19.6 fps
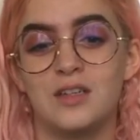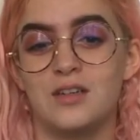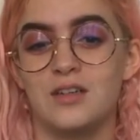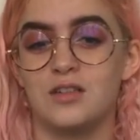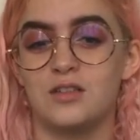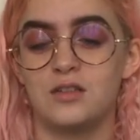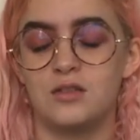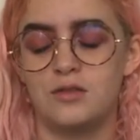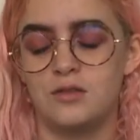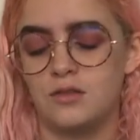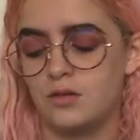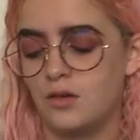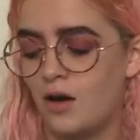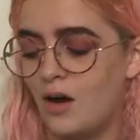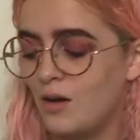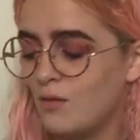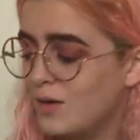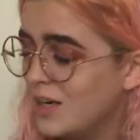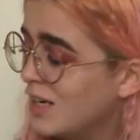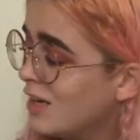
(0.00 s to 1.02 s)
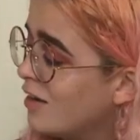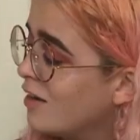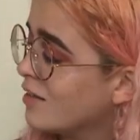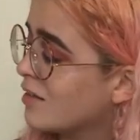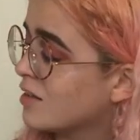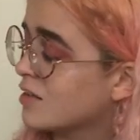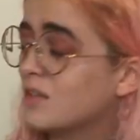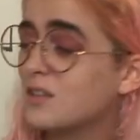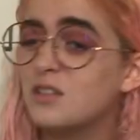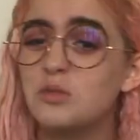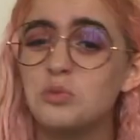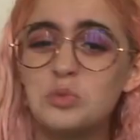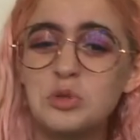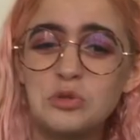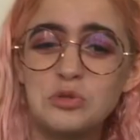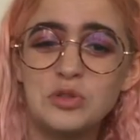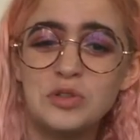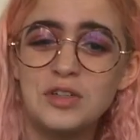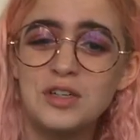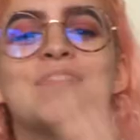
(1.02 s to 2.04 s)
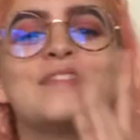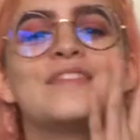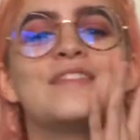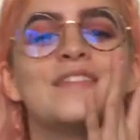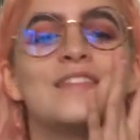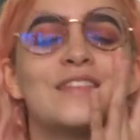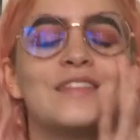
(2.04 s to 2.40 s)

and I really like this, I don't want to it.